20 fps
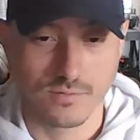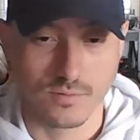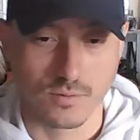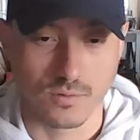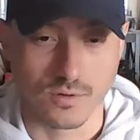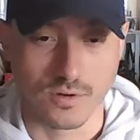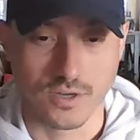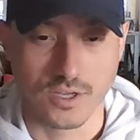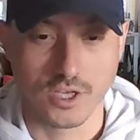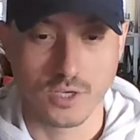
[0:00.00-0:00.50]

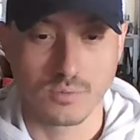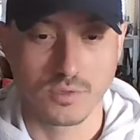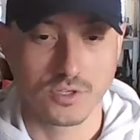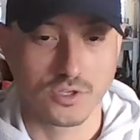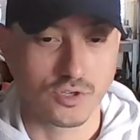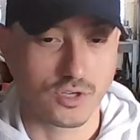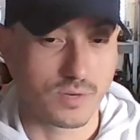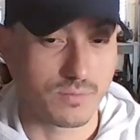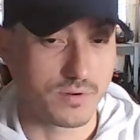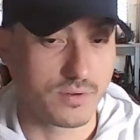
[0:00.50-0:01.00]
for human
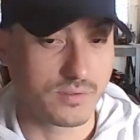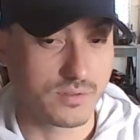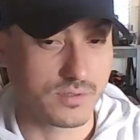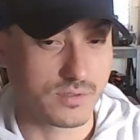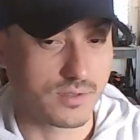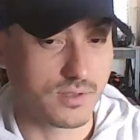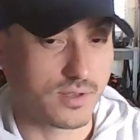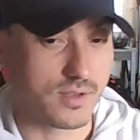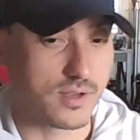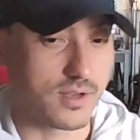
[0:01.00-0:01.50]

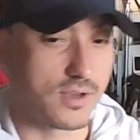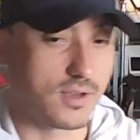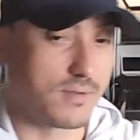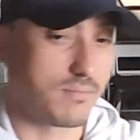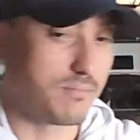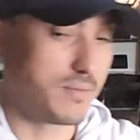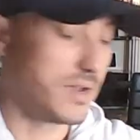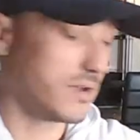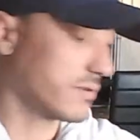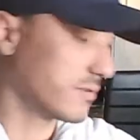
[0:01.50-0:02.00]
tremors,
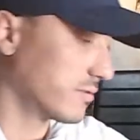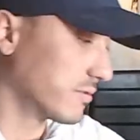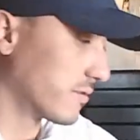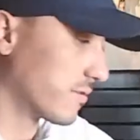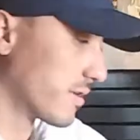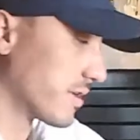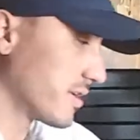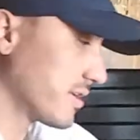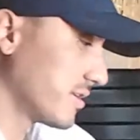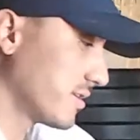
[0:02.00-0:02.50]
medical
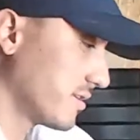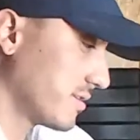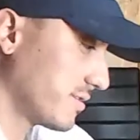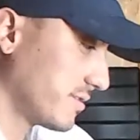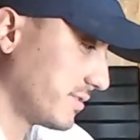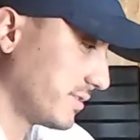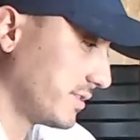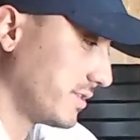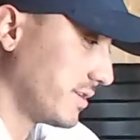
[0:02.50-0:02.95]
grade.